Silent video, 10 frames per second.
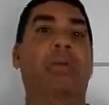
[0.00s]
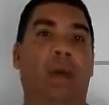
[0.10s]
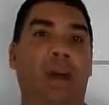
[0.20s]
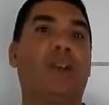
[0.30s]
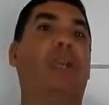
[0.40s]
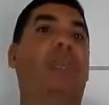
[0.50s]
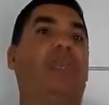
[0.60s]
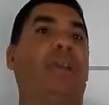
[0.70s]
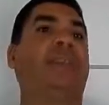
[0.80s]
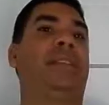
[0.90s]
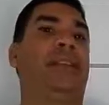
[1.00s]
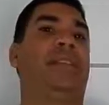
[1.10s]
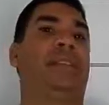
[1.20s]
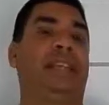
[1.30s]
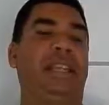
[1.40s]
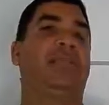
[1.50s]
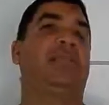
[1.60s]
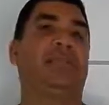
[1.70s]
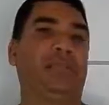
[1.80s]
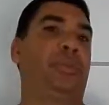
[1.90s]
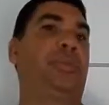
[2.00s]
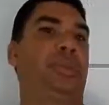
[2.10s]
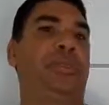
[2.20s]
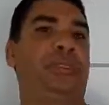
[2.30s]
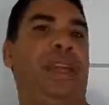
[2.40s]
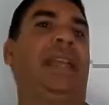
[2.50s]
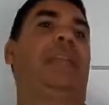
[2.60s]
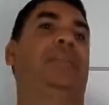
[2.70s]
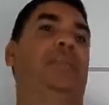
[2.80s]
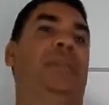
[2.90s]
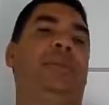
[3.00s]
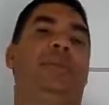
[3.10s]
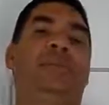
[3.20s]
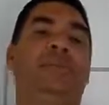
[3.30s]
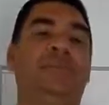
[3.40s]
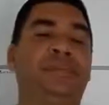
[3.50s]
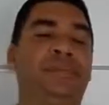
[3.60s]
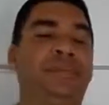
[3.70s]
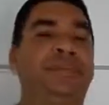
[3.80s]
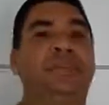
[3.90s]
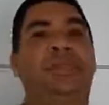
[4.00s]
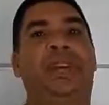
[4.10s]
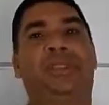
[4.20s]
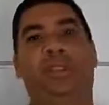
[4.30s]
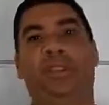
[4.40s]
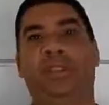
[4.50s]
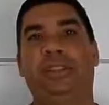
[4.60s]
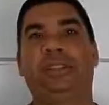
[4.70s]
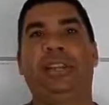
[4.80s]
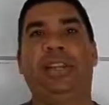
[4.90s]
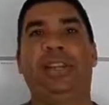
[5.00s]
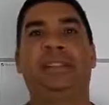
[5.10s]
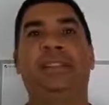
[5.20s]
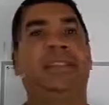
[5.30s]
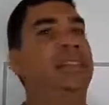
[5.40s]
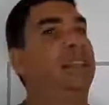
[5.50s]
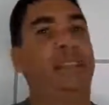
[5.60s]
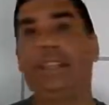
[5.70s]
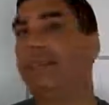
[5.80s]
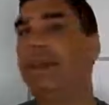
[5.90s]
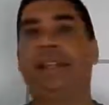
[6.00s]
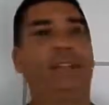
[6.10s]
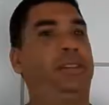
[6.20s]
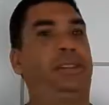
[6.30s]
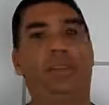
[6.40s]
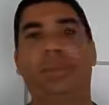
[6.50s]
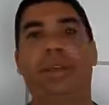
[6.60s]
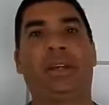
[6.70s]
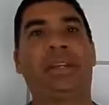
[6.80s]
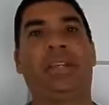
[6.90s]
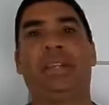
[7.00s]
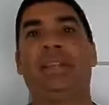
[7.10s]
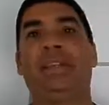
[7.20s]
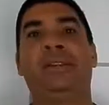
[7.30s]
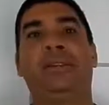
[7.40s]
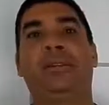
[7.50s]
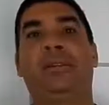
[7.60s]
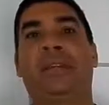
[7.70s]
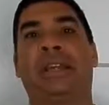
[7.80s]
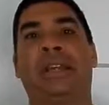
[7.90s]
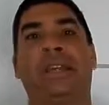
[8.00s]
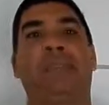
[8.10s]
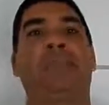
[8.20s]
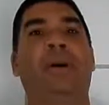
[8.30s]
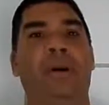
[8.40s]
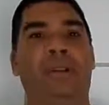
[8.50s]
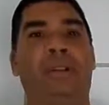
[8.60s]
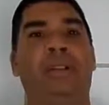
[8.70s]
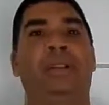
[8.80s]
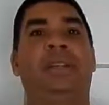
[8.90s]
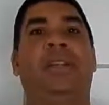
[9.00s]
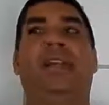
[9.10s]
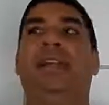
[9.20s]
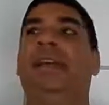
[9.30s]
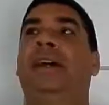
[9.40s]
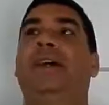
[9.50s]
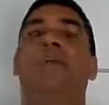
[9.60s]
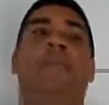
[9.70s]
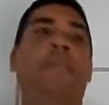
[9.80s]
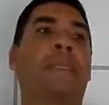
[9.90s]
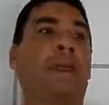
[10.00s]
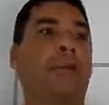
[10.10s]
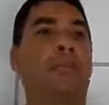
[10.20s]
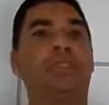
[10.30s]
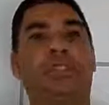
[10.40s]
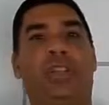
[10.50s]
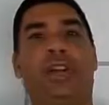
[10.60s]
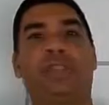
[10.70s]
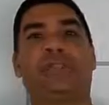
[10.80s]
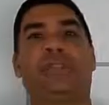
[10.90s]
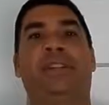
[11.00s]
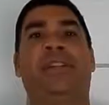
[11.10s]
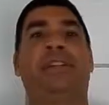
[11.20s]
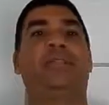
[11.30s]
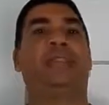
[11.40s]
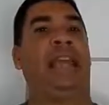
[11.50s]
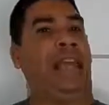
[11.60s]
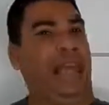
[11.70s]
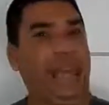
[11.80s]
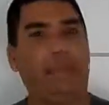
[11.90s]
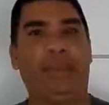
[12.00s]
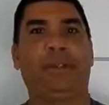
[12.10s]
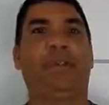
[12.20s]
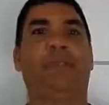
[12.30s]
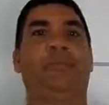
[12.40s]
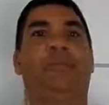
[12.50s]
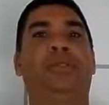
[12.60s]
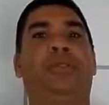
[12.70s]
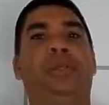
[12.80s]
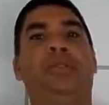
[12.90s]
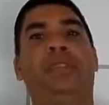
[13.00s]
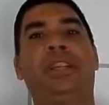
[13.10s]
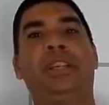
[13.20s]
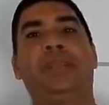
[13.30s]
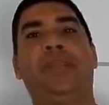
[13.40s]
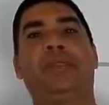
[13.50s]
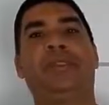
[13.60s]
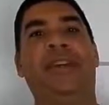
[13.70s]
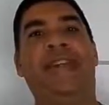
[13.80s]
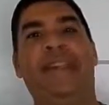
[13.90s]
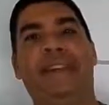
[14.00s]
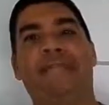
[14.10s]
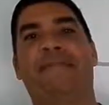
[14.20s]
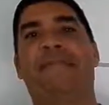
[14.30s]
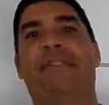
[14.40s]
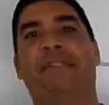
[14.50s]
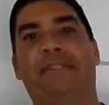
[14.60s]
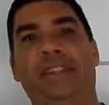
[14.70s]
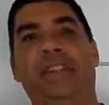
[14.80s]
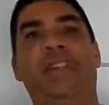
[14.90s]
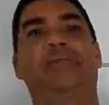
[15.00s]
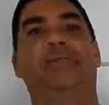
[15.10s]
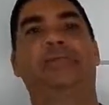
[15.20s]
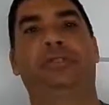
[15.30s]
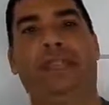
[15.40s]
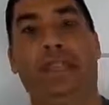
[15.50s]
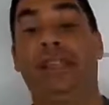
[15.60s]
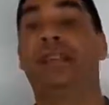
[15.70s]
How do we break down the emails that we're going to be sending to people? Now, so you understand that emailing is going to be a key part. And I want you guys to get into the habit of doing your emails every single day.